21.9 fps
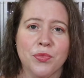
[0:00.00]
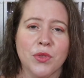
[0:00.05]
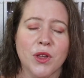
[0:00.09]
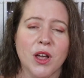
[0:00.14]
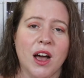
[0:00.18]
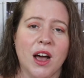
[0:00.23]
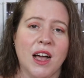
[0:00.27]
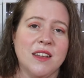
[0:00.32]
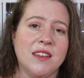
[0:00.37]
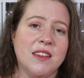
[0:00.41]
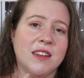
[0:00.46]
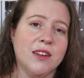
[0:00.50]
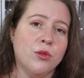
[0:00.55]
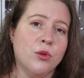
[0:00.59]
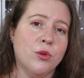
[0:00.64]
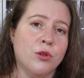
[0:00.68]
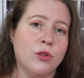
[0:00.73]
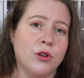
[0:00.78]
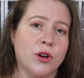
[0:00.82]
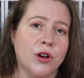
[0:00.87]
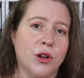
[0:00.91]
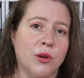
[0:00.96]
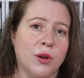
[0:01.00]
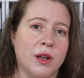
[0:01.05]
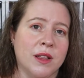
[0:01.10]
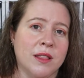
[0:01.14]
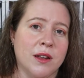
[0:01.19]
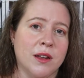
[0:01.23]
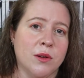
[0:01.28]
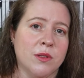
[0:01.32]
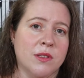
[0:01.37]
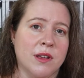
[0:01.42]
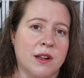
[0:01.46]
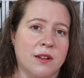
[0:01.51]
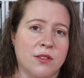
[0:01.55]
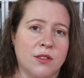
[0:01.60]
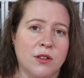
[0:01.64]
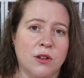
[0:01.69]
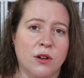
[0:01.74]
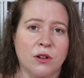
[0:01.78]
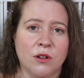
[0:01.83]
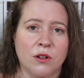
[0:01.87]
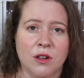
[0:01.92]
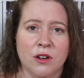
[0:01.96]
I did order it knowing that it was out of
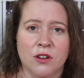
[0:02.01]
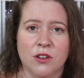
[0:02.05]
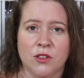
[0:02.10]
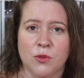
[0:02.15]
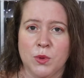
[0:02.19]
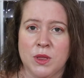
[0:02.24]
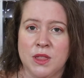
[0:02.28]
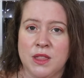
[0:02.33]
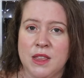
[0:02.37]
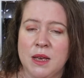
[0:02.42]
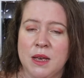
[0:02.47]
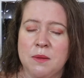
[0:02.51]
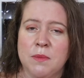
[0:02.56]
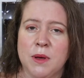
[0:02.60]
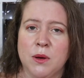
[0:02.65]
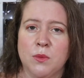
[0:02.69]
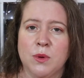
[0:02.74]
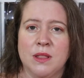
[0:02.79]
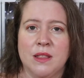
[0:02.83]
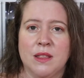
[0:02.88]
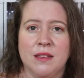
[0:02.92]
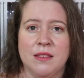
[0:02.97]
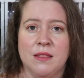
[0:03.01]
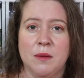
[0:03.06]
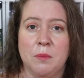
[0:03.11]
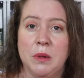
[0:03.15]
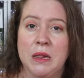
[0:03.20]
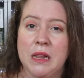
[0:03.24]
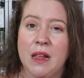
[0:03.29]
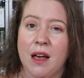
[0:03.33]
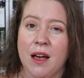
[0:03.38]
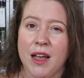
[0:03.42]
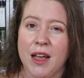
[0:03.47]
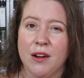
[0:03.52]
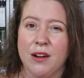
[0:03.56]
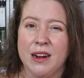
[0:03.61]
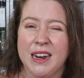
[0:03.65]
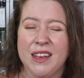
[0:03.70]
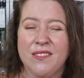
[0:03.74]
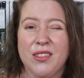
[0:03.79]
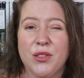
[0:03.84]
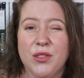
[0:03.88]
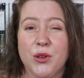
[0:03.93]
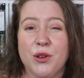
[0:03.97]
stock, not just with them, but with their supplier, and
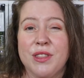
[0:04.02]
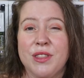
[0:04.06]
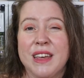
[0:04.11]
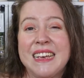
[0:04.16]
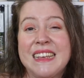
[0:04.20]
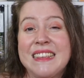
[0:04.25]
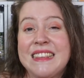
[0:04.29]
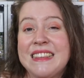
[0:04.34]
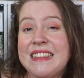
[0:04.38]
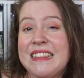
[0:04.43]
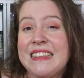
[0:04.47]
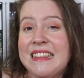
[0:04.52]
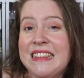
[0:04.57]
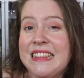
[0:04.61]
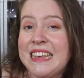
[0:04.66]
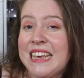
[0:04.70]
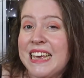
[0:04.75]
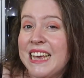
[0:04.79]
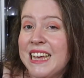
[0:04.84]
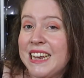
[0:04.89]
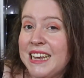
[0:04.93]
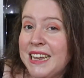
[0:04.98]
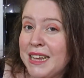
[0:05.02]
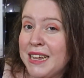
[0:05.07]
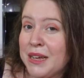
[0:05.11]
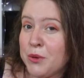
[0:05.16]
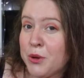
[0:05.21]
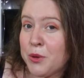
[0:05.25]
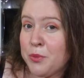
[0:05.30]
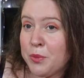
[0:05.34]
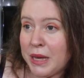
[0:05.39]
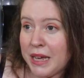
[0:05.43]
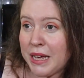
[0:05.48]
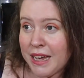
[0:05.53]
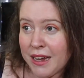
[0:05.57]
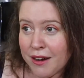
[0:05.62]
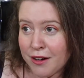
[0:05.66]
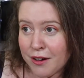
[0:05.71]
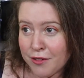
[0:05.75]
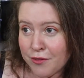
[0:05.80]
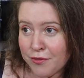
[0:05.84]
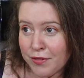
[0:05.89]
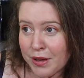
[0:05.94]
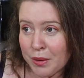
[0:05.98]
even though they said it would be here
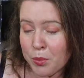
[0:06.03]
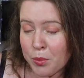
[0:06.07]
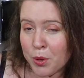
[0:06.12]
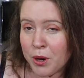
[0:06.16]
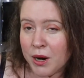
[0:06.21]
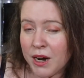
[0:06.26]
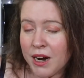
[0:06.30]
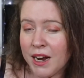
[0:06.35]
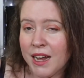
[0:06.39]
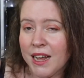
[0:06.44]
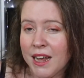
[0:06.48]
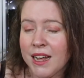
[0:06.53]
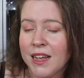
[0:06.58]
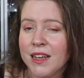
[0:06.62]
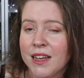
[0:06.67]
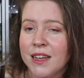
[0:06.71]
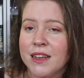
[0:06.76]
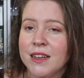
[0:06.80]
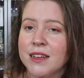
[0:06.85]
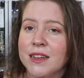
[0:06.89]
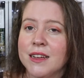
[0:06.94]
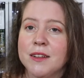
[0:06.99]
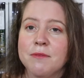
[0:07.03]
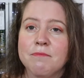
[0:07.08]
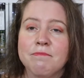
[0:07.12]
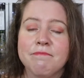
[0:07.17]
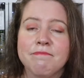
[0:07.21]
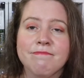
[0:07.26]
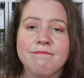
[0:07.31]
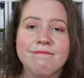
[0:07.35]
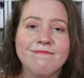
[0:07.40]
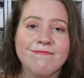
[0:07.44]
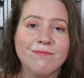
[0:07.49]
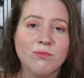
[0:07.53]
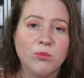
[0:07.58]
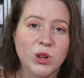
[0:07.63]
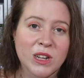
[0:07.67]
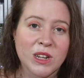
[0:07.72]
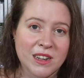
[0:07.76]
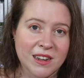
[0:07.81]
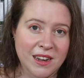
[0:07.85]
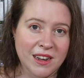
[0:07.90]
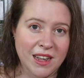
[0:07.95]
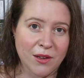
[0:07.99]
in February, we
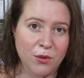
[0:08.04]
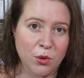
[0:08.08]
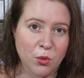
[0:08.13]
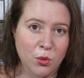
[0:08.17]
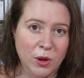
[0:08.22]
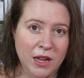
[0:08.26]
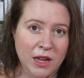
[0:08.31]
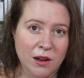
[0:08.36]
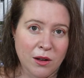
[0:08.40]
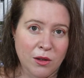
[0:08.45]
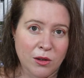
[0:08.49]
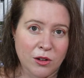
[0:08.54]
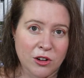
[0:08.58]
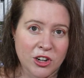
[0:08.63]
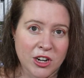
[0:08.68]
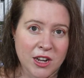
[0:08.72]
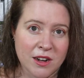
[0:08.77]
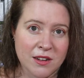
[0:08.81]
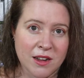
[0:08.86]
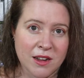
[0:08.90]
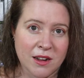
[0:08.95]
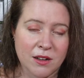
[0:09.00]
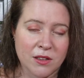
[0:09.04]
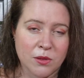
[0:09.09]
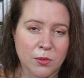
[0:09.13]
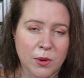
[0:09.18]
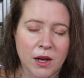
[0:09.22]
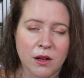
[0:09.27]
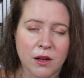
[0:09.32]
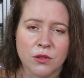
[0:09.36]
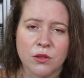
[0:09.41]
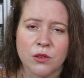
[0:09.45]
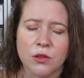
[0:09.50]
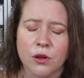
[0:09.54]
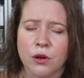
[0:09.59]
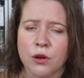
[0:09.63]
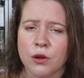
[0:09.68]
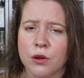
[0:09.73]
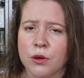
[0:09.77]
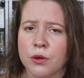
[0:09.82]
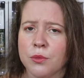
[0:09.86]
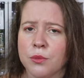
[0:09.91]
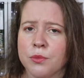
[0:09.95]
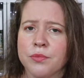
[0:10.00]
did have a week-long shutdown as well,
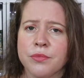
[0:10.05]
so